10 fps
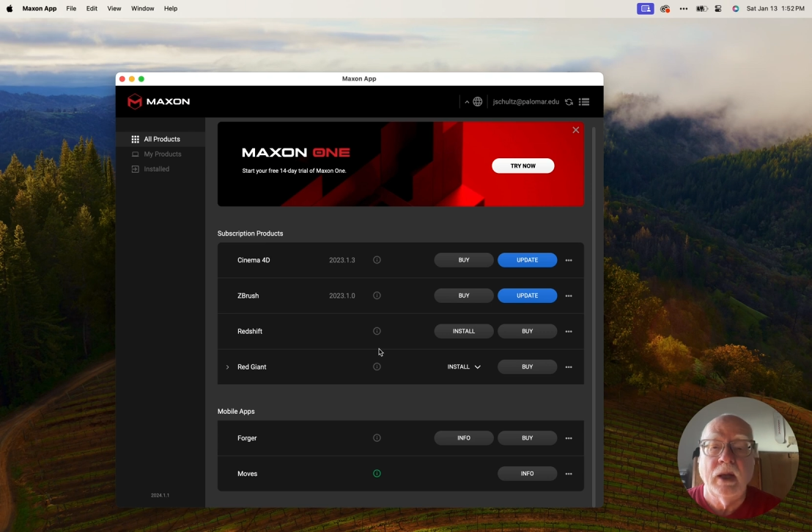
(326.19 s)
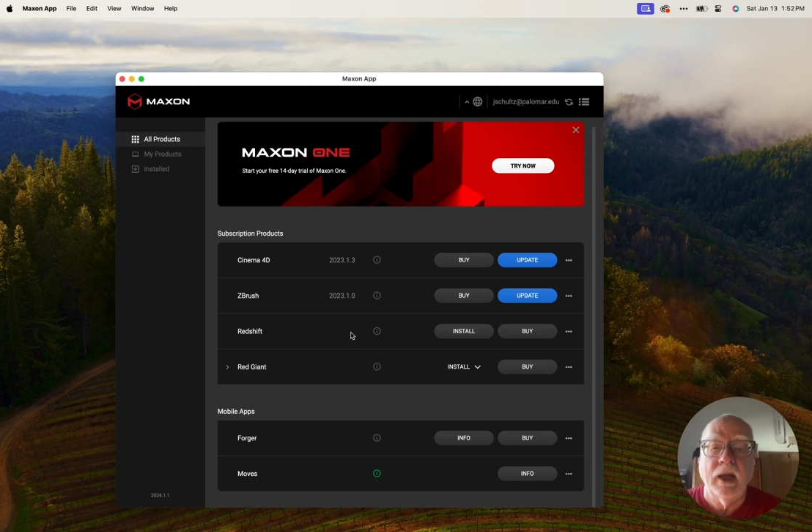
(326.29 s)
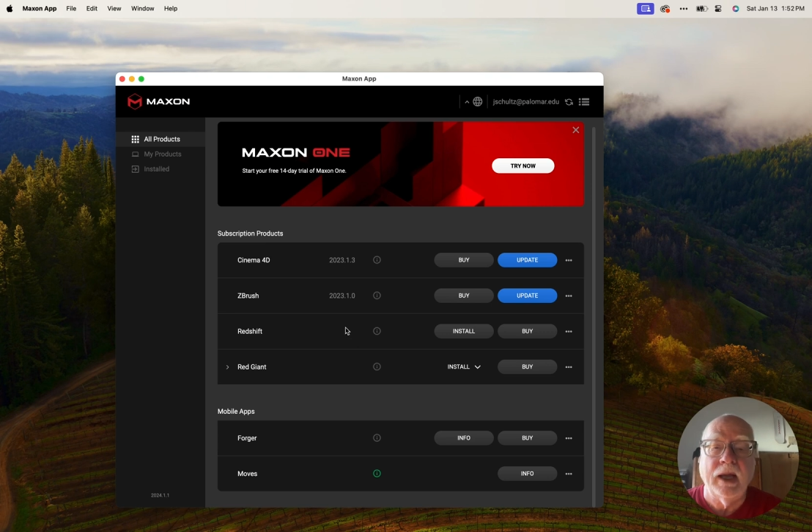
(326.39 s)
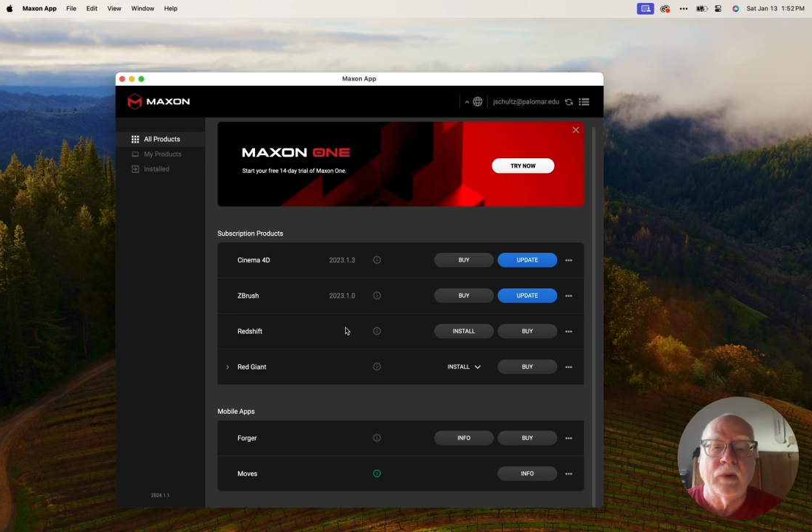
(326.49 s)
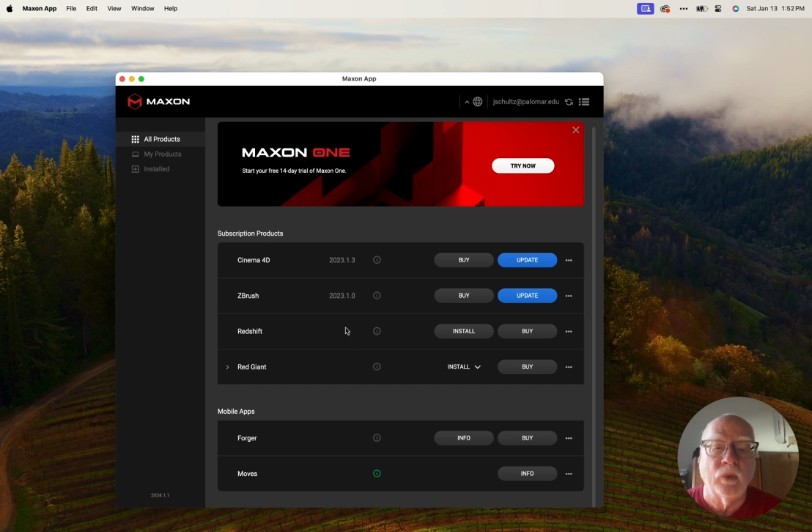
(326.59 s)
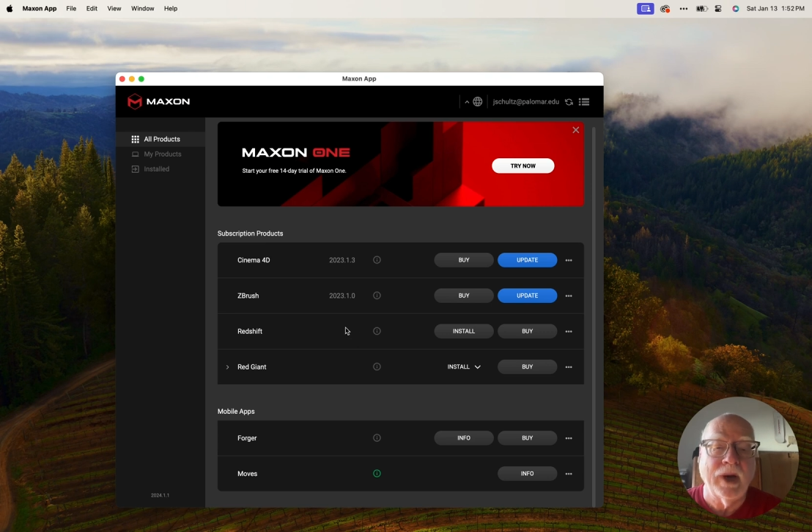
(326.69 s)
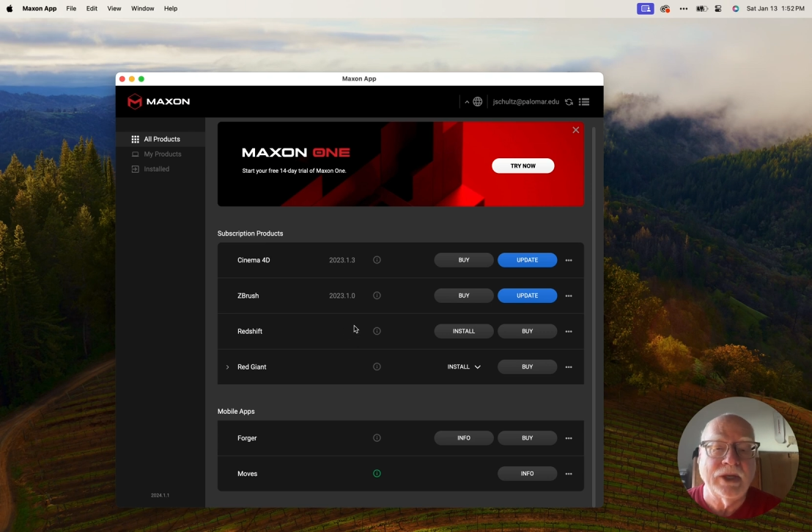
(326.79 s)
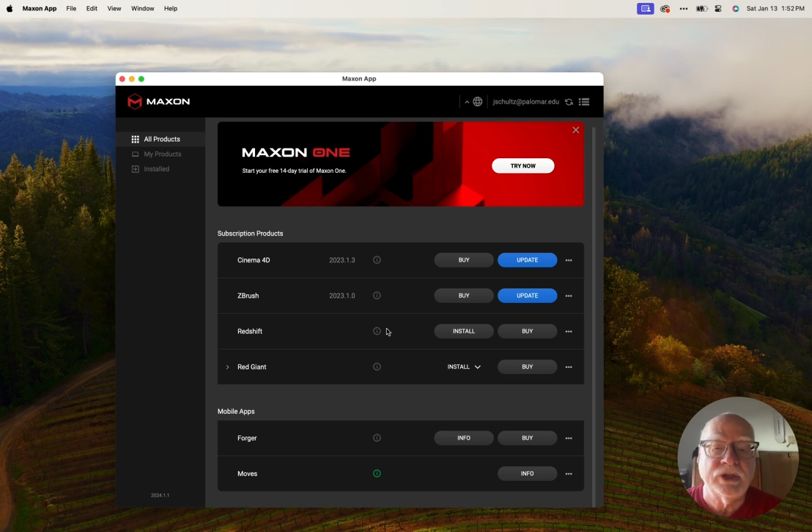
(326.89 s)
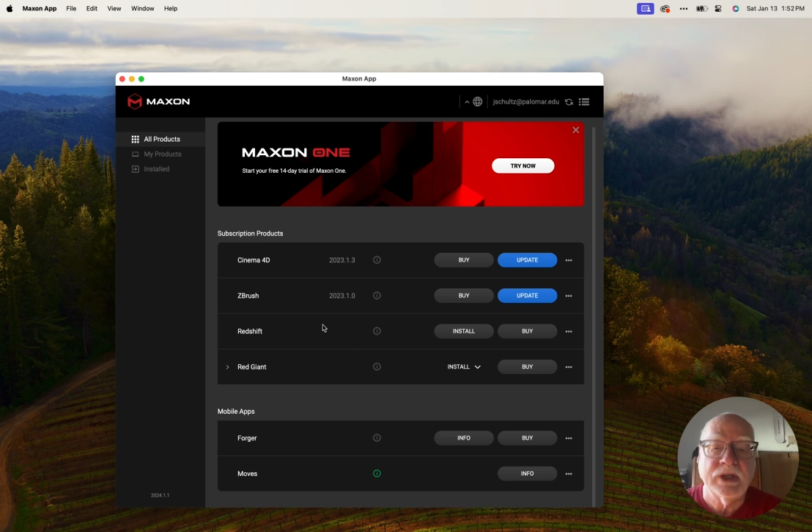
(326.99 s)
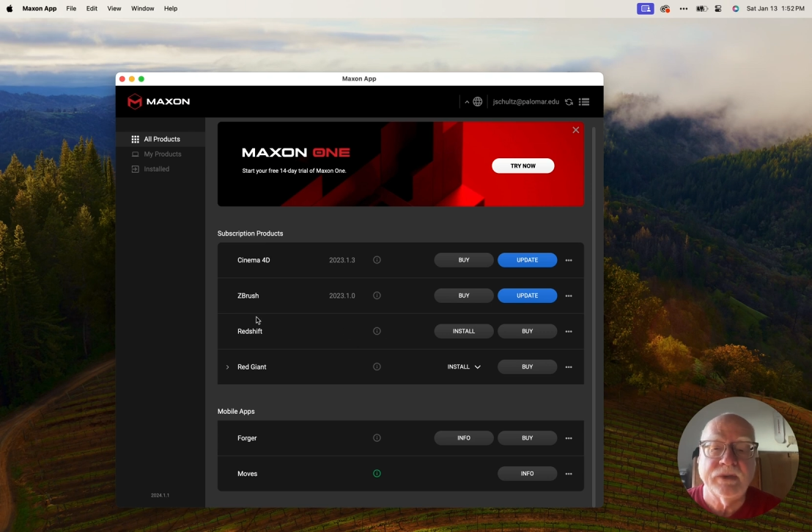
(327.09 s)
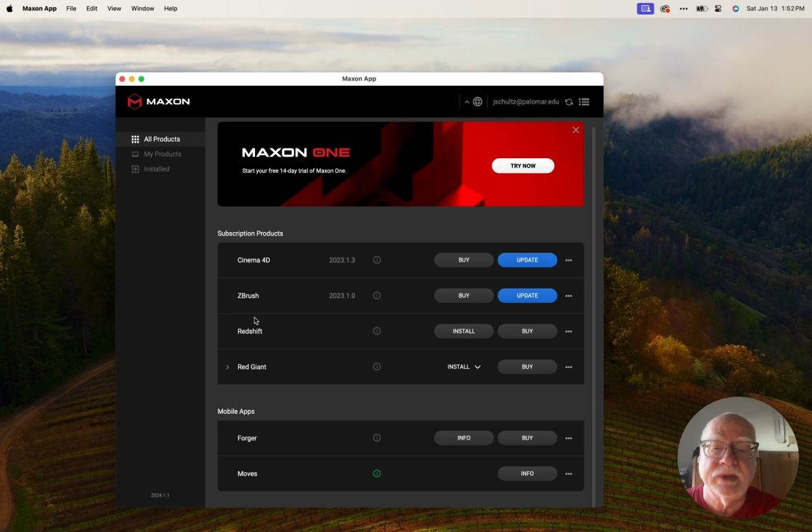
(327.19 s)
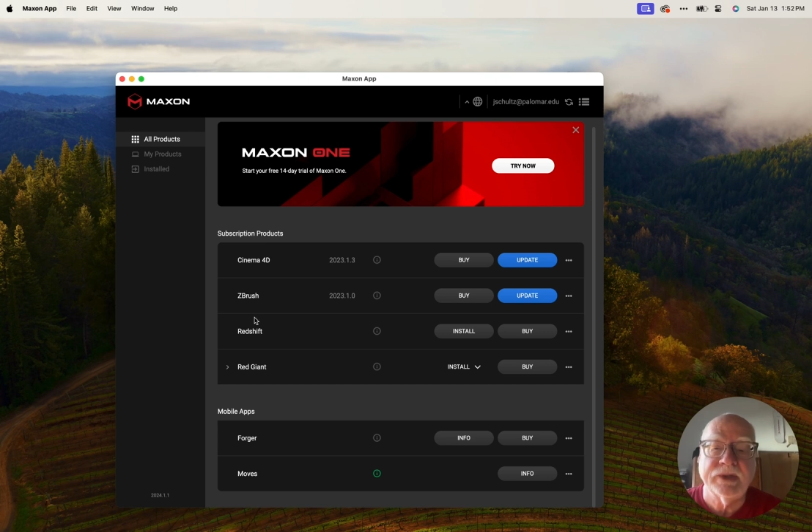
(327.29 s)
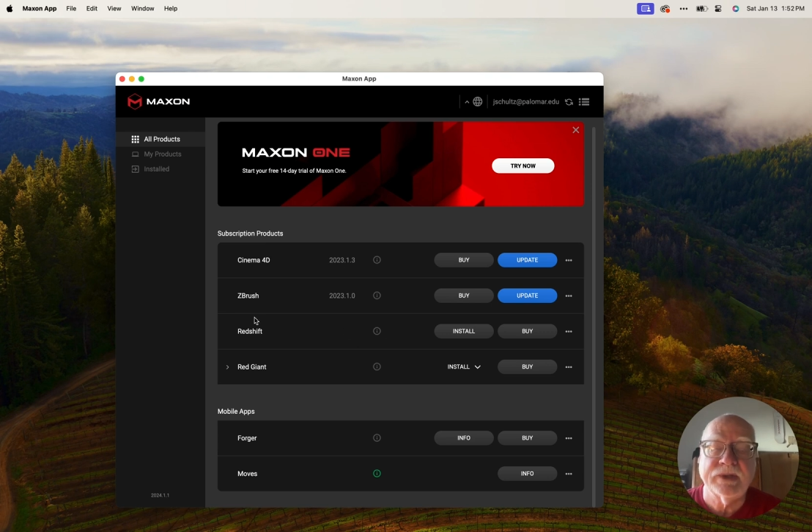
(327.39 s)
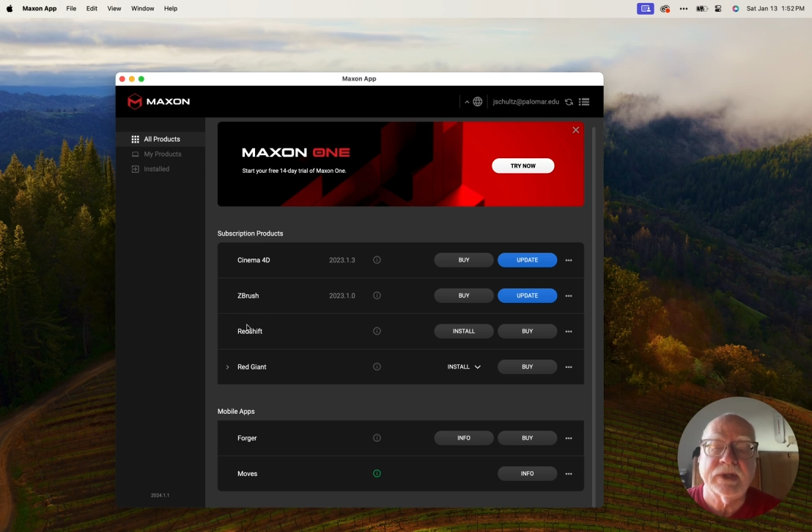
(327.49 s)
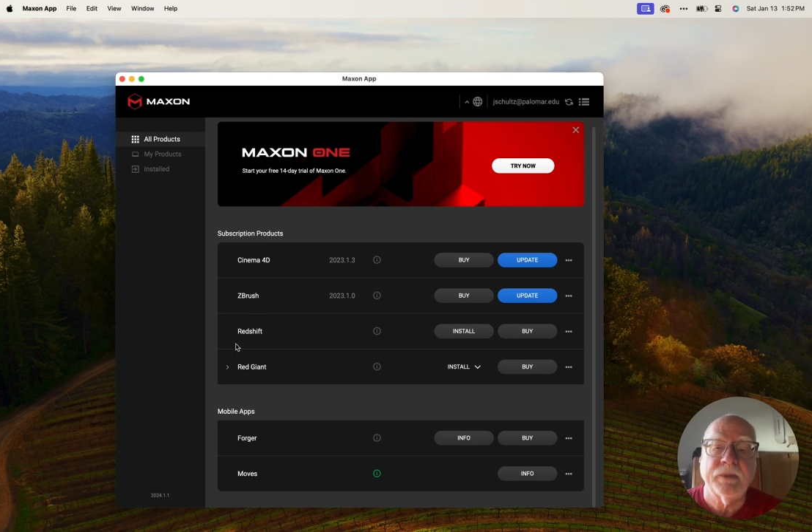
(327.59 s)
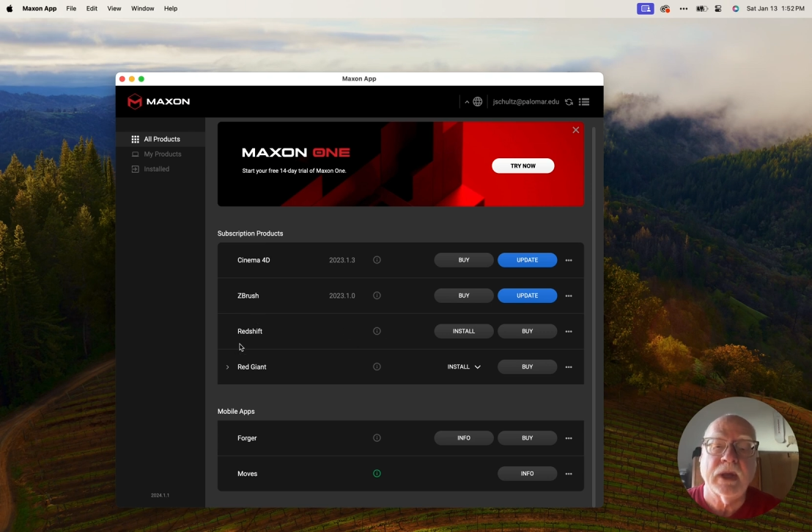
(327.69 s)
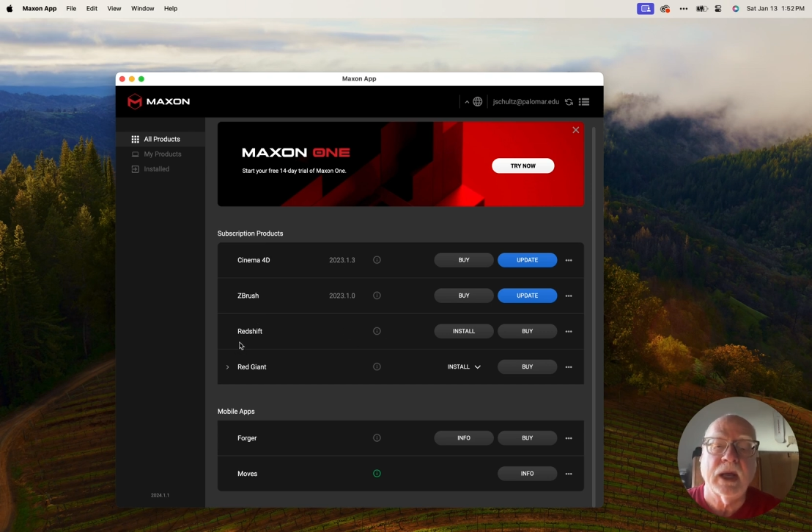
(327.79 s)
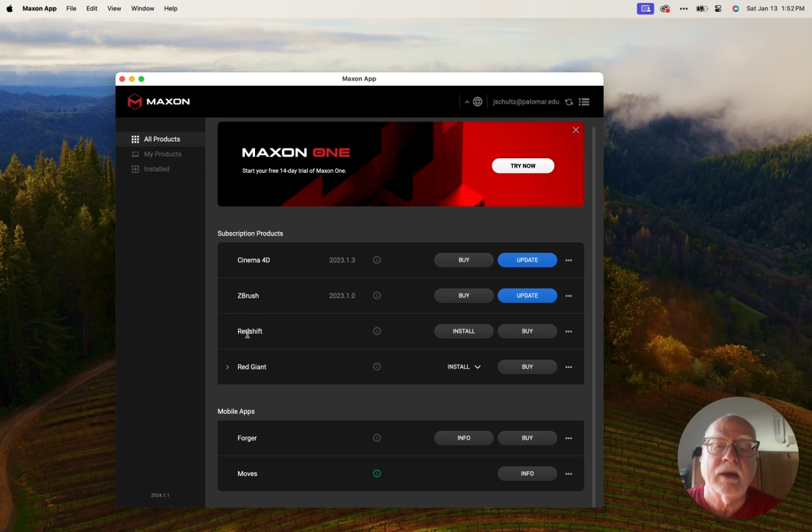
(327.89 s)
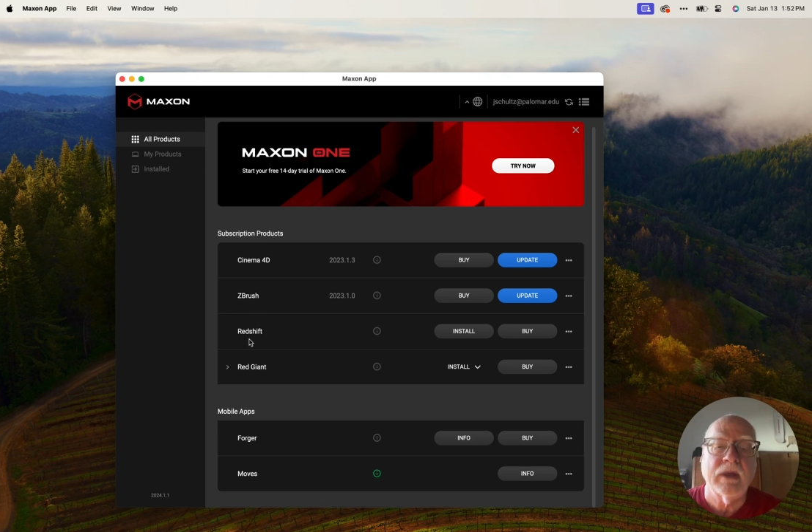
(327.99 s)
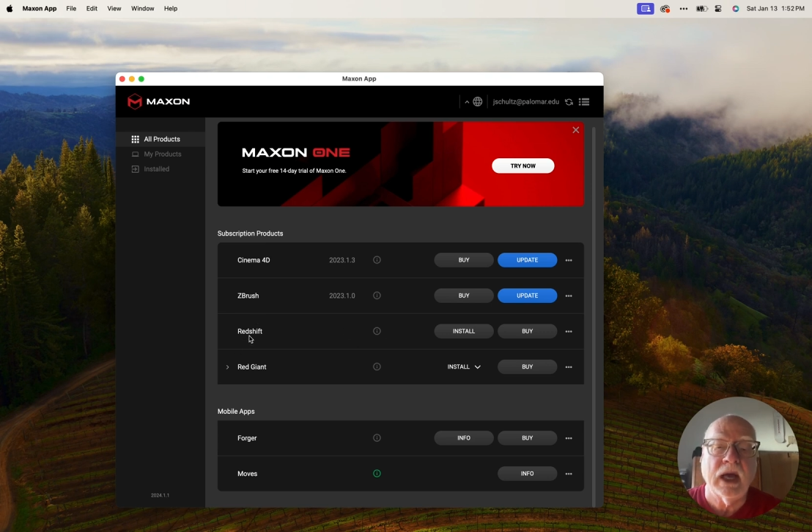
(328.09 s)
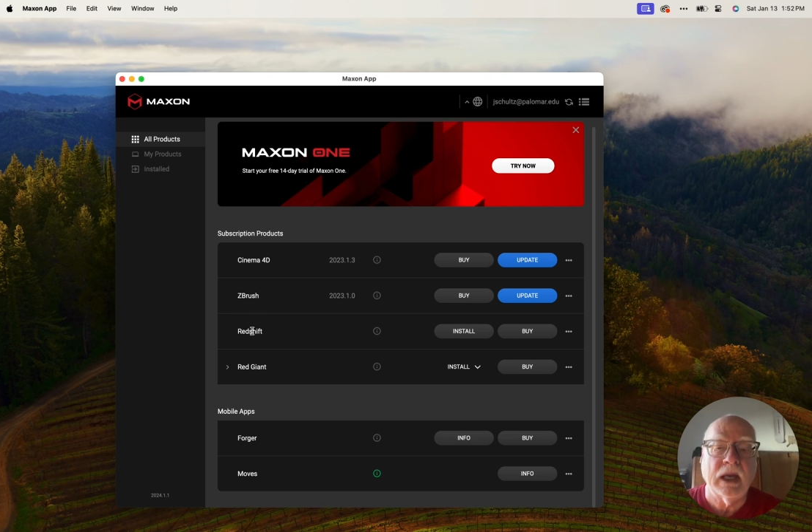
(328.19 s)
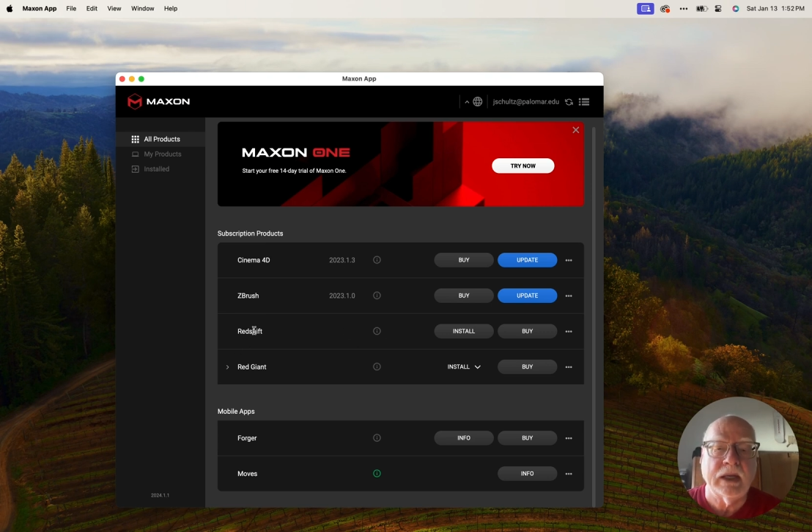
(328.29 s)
And Redshift is something that